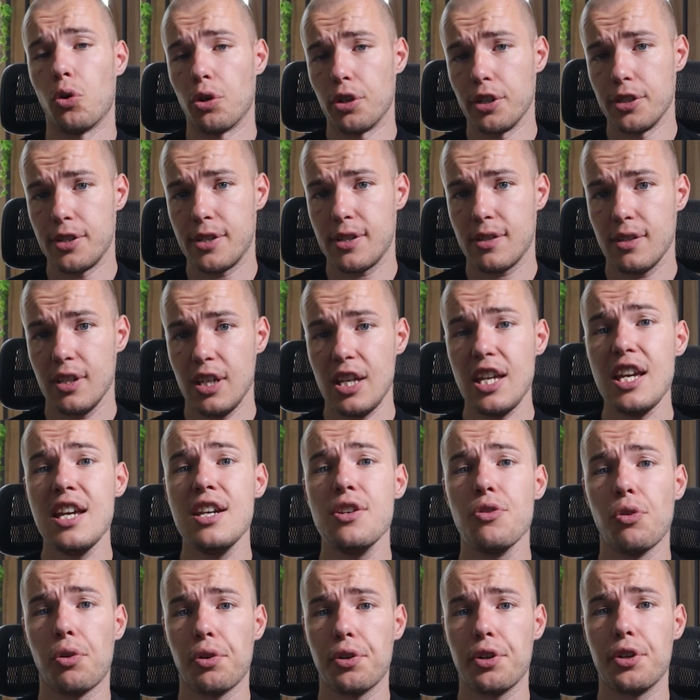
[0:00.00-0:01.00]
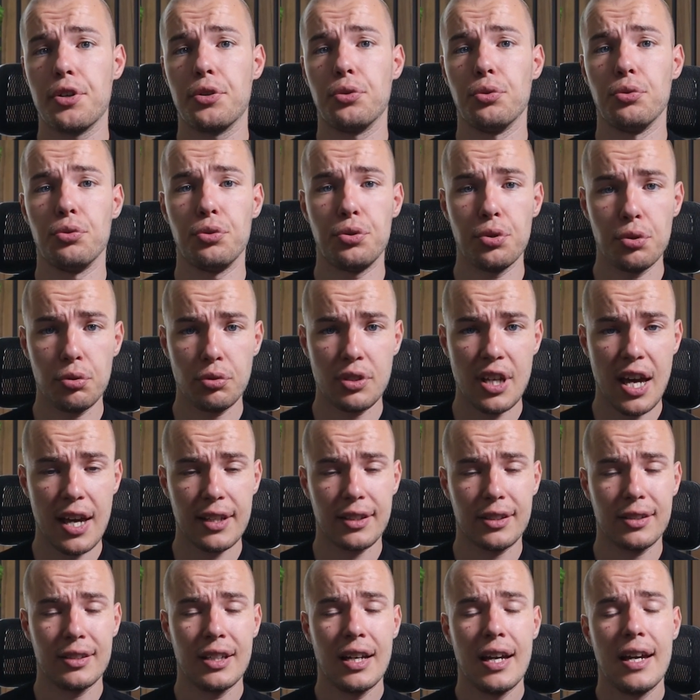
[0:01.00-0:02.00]
course, in order to do
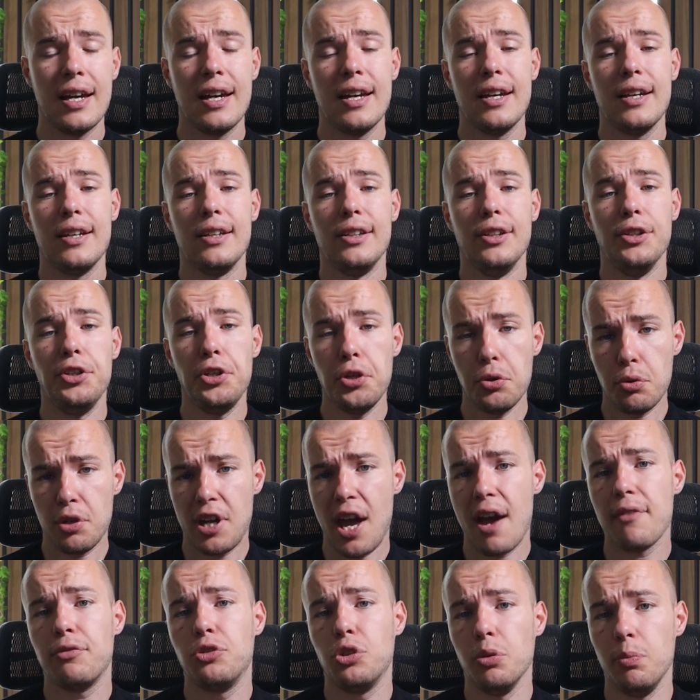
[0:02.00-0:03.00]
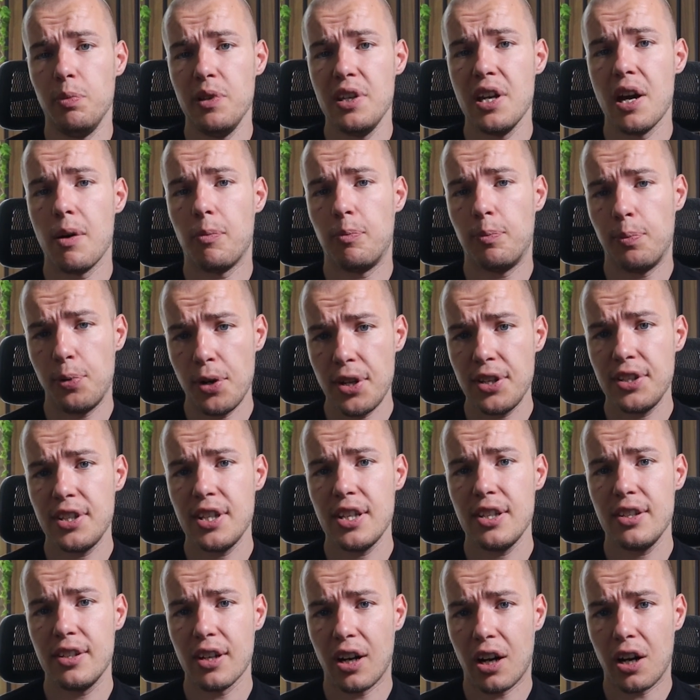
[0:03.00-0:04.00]
that, you have to be a
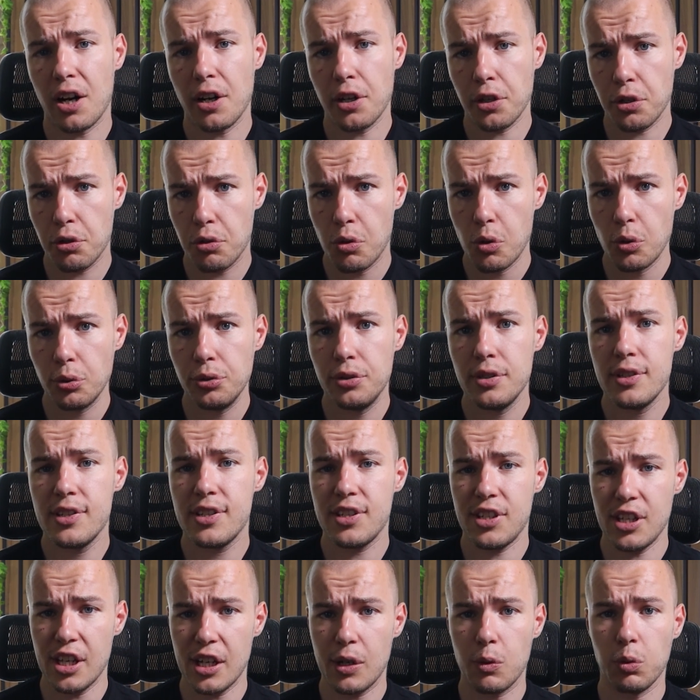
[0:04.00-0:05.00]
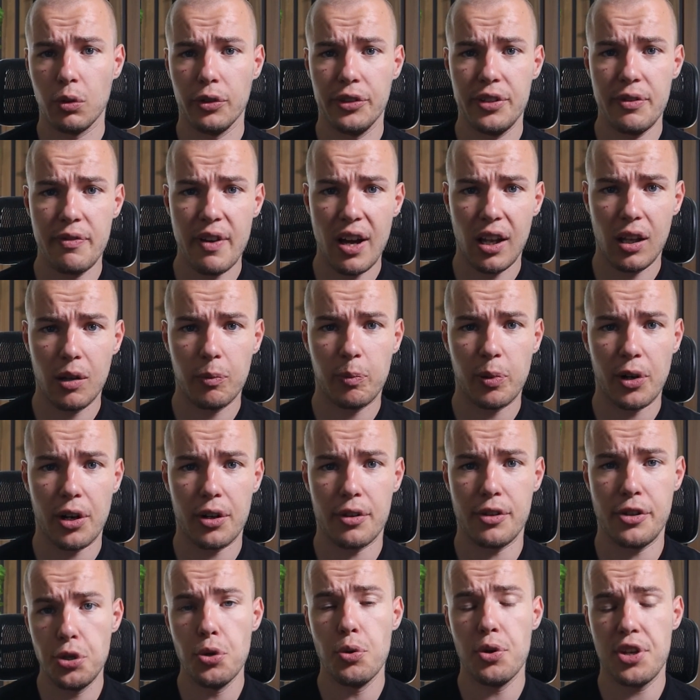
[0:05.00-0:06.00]
pretty darn good SQL
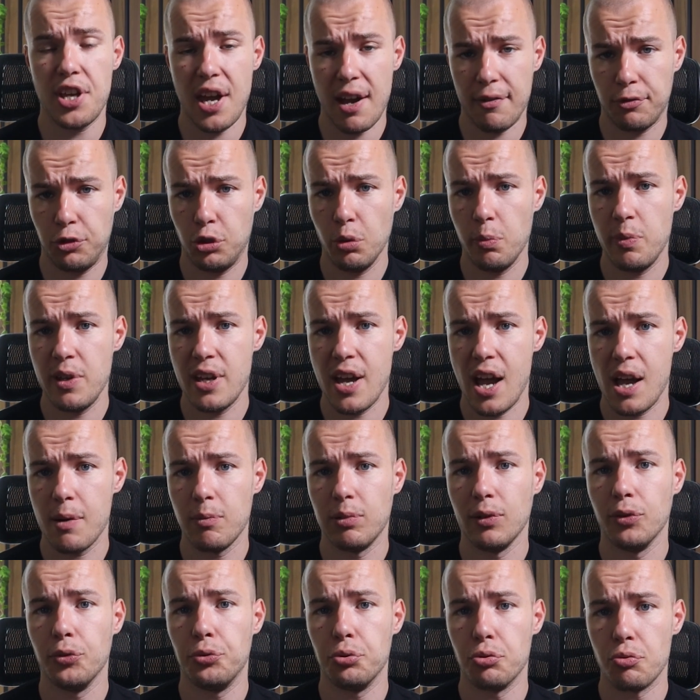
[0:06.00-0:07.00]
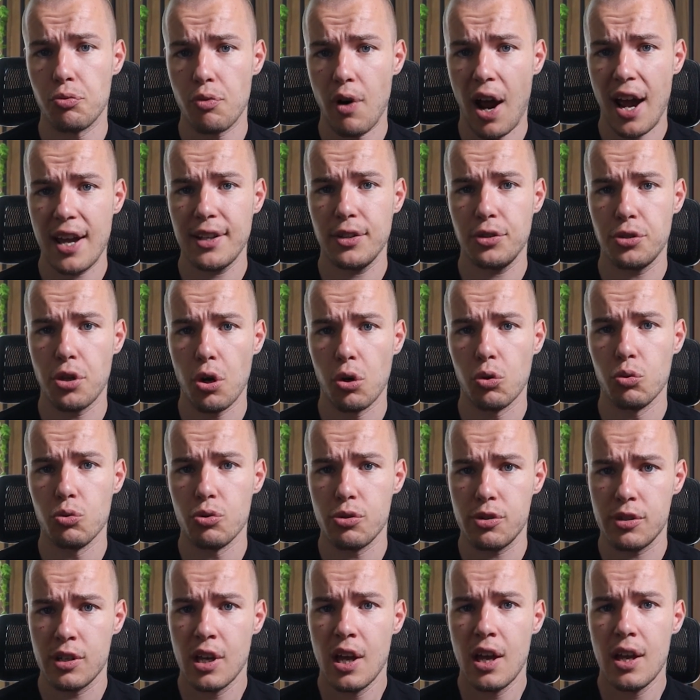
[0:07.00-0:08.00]
developer. You have to be able to write
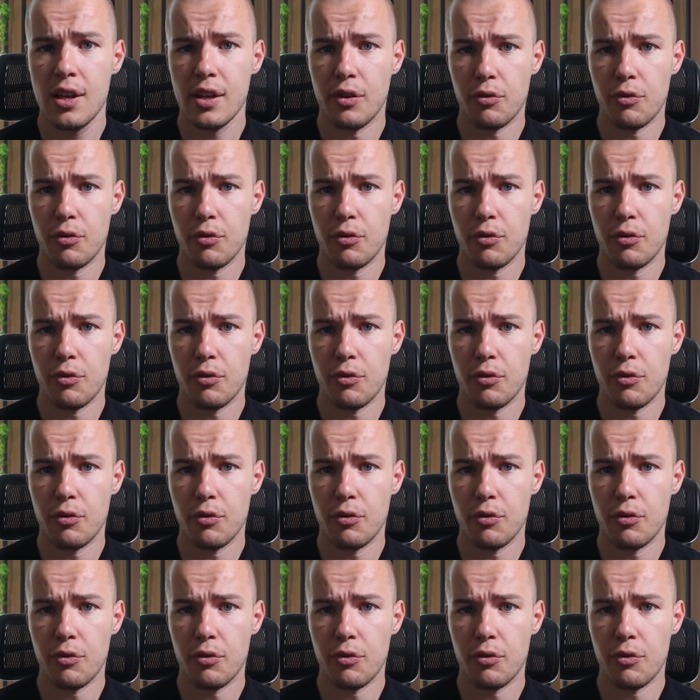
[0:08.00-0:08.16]
those